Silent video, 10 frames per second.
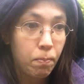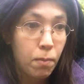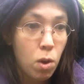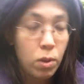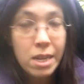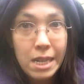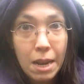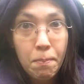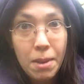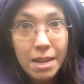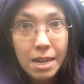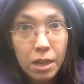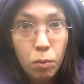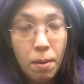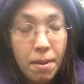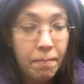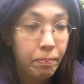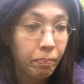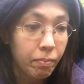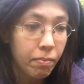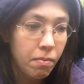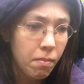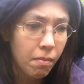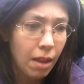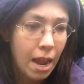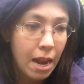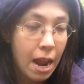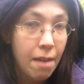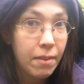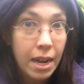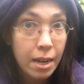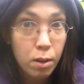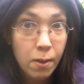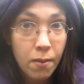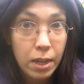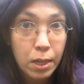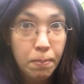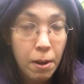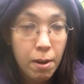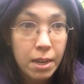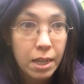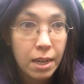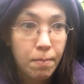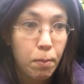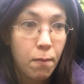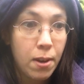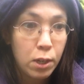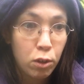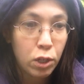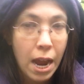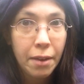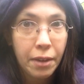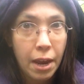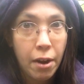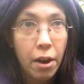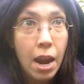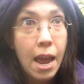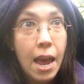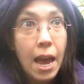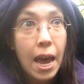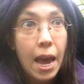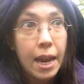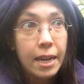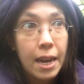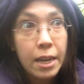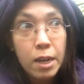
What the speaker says: holistic business women. And I have 10 years of experience in professional childcare and 10